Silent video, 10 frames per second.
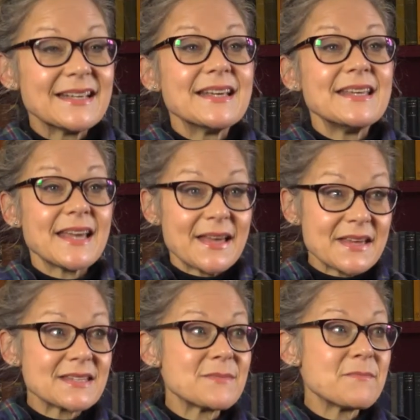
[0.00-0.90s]
Yeah,
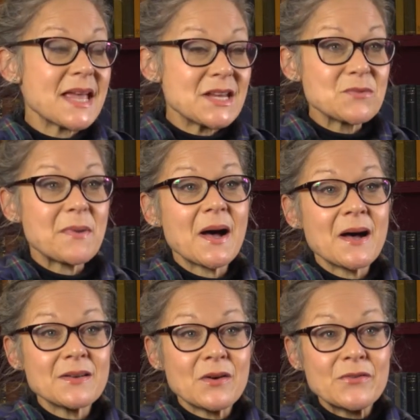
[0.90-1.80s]
that's a major
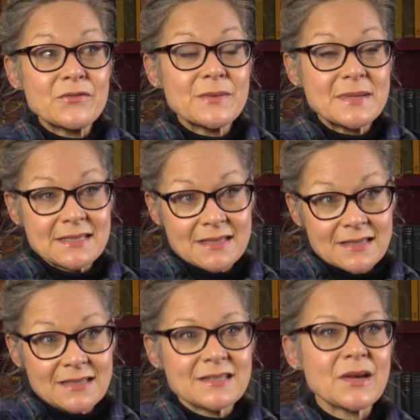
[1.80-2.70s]
part of the
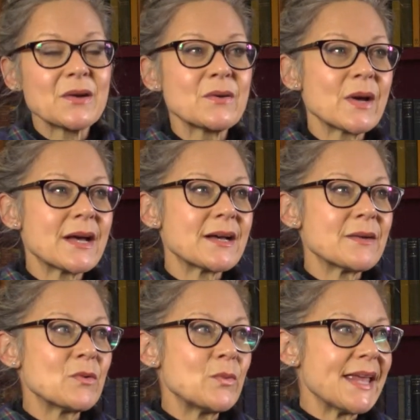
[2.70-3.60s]
business. So
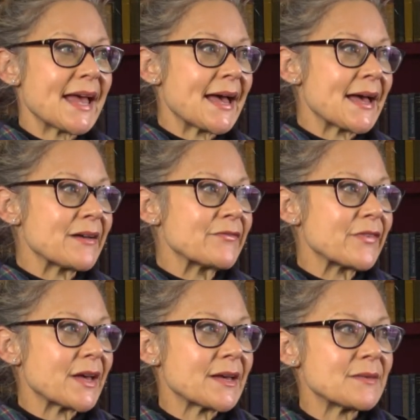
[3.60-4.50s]
we have
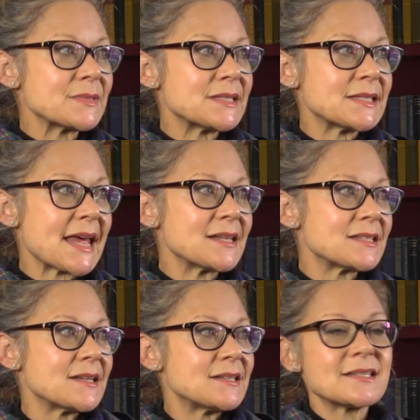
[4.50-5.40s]

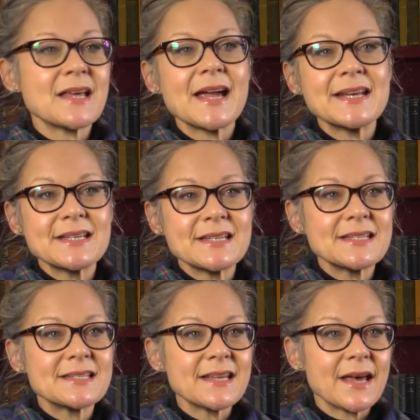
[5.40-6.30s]
set
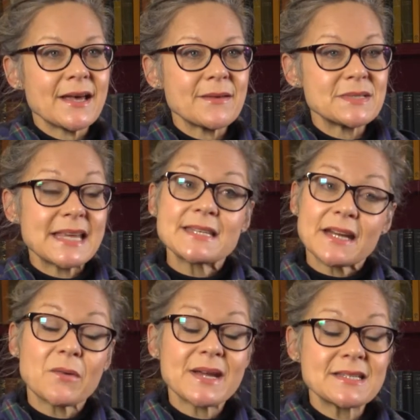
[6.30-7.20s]
designers, set
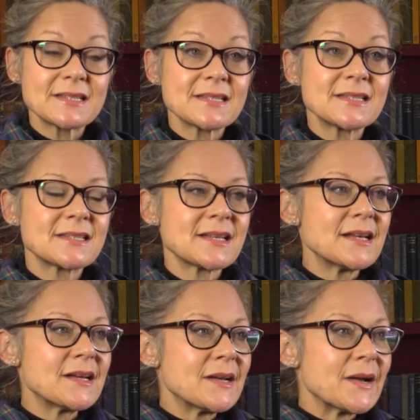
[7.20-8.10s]
decorators,
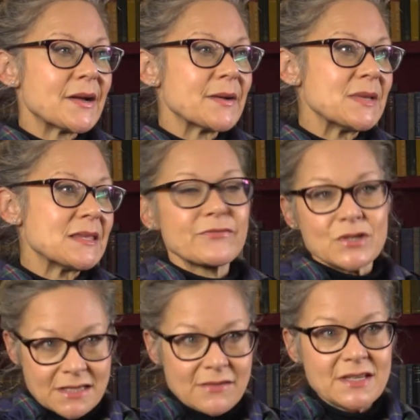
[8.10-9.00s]
either for
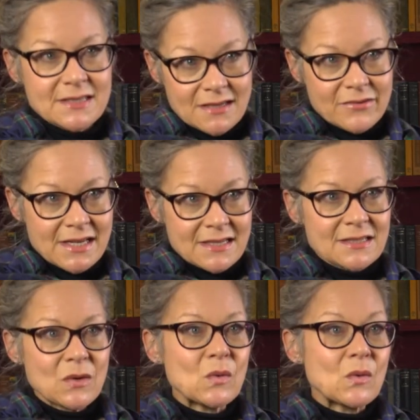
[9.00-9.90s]
TV
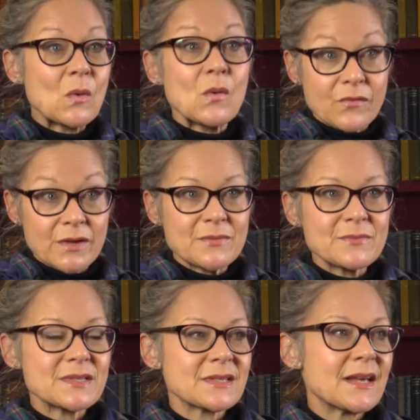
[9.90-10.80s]
series or
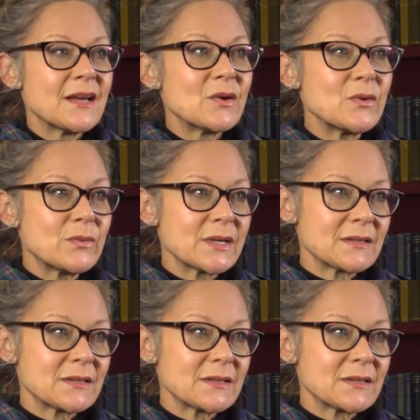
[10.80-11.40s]
films, who will